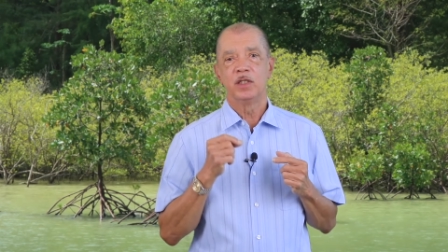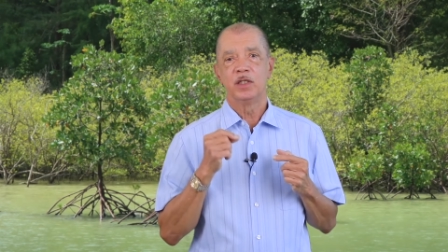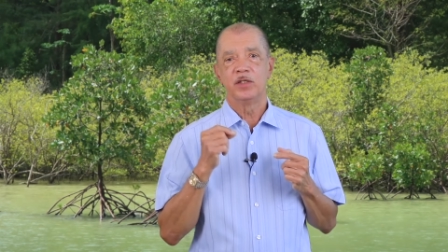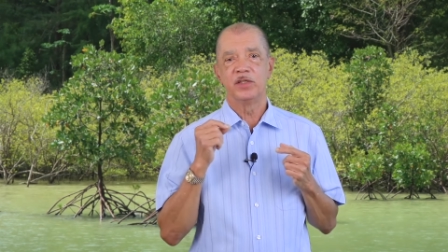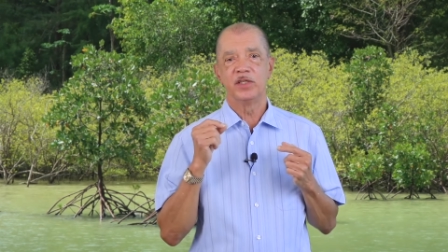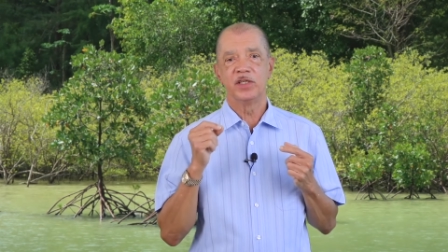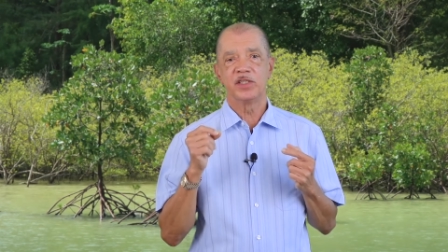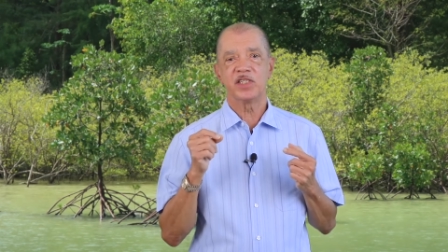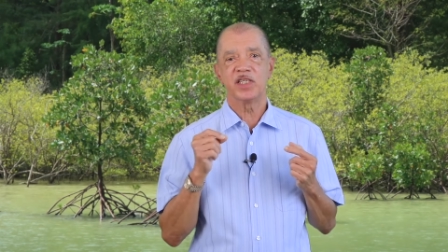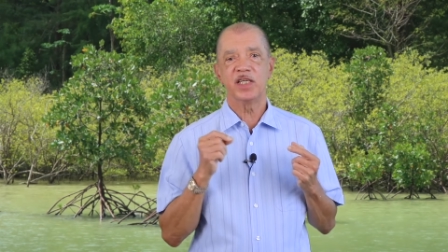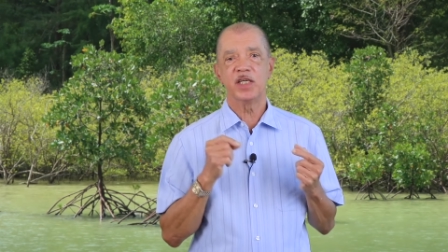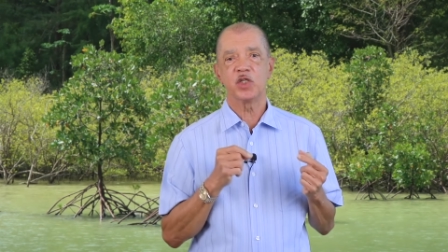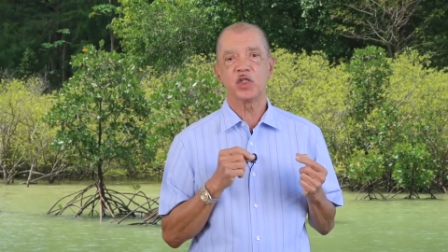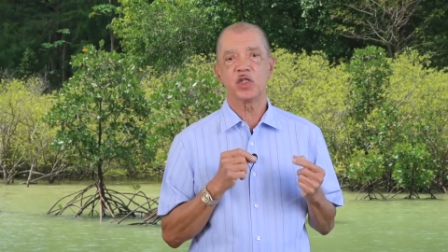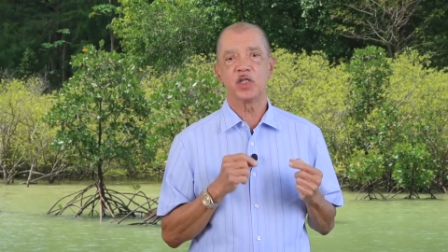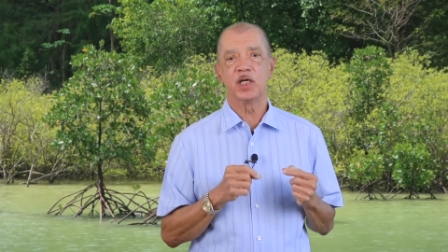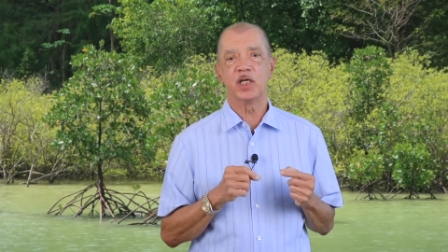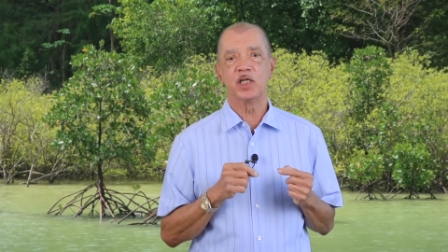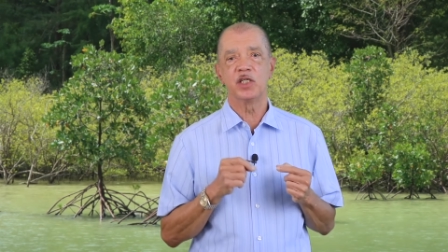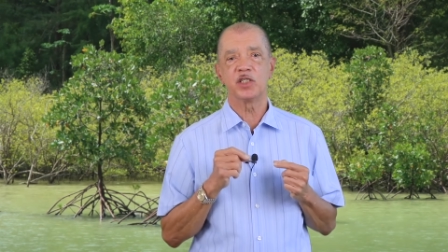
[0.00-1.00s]
the
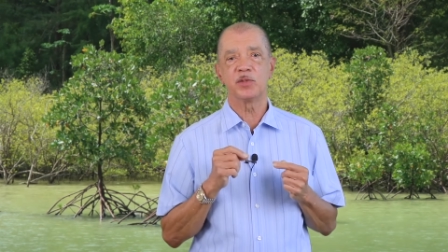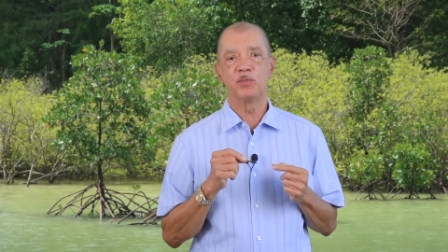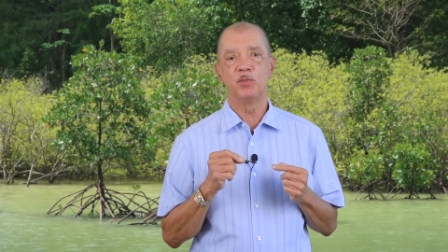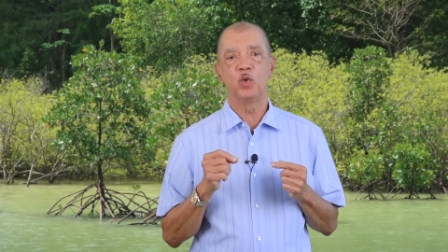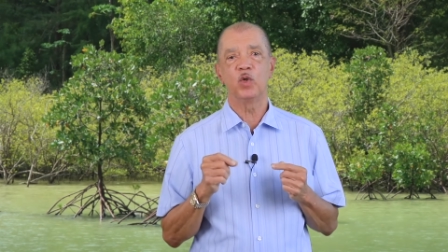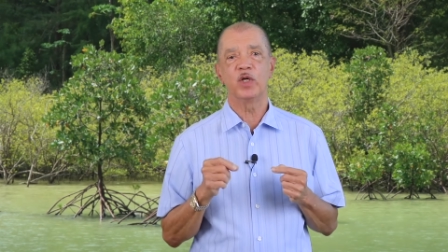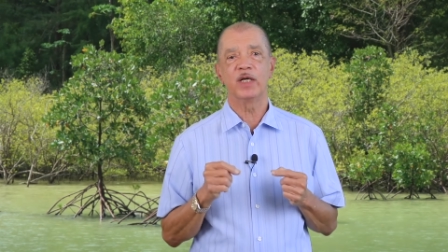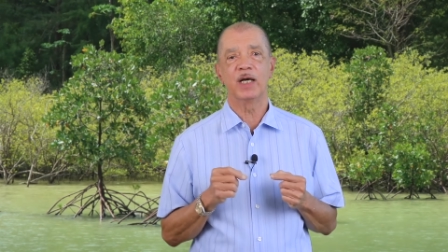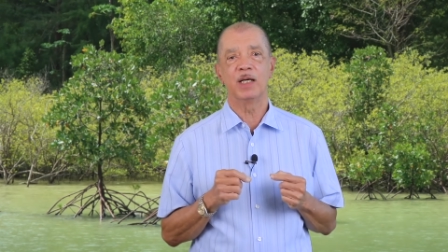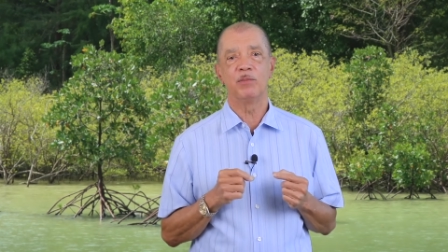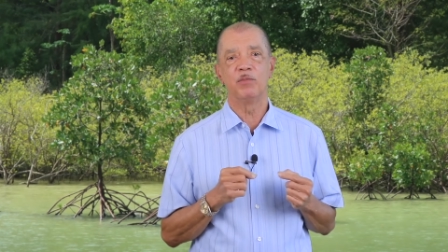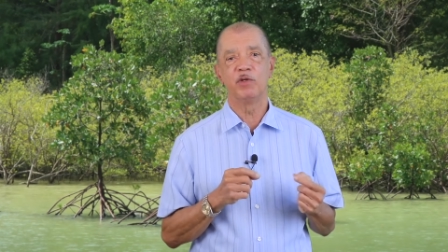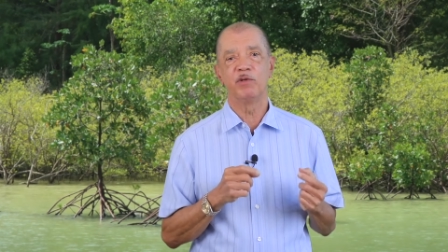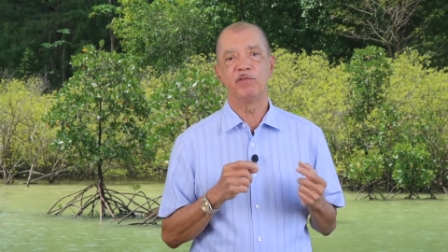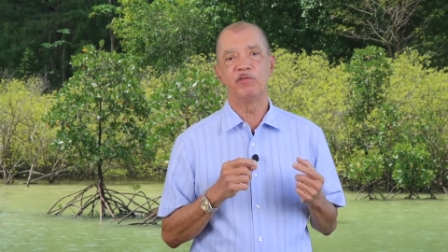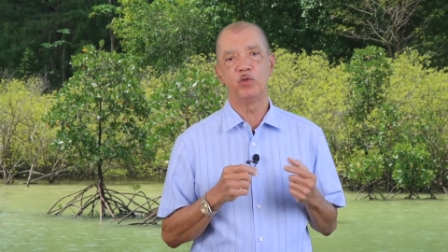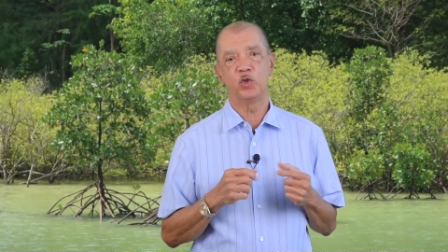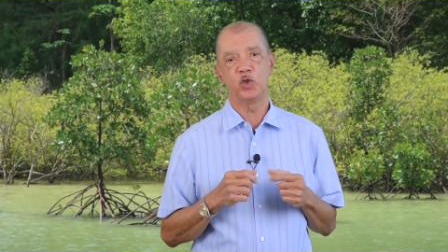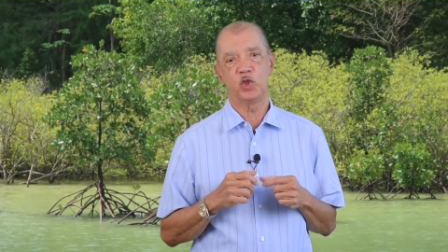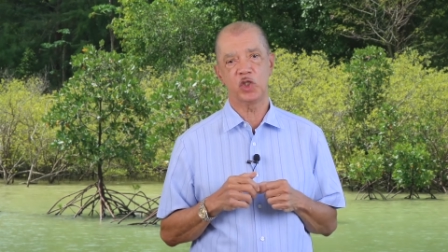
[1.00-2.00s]
Seychelles Blue Carbon
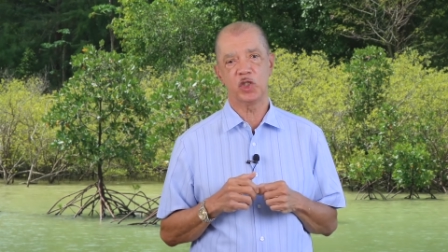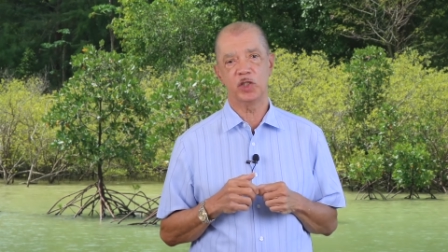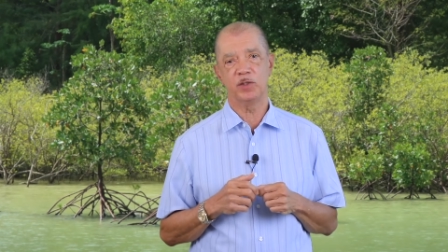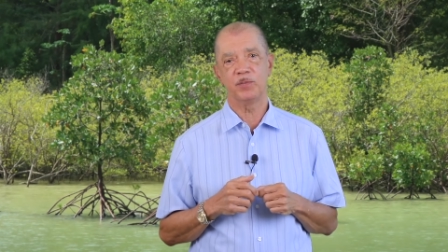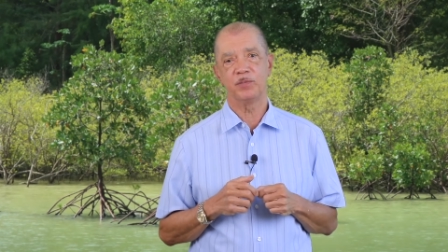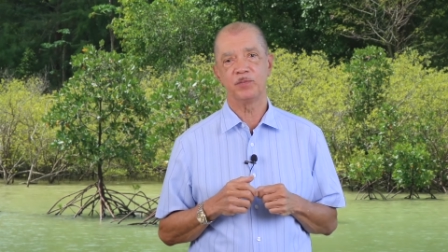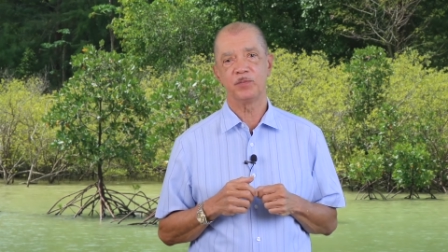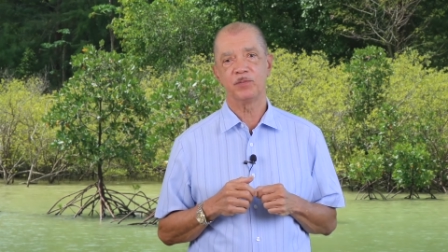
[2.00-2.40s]
future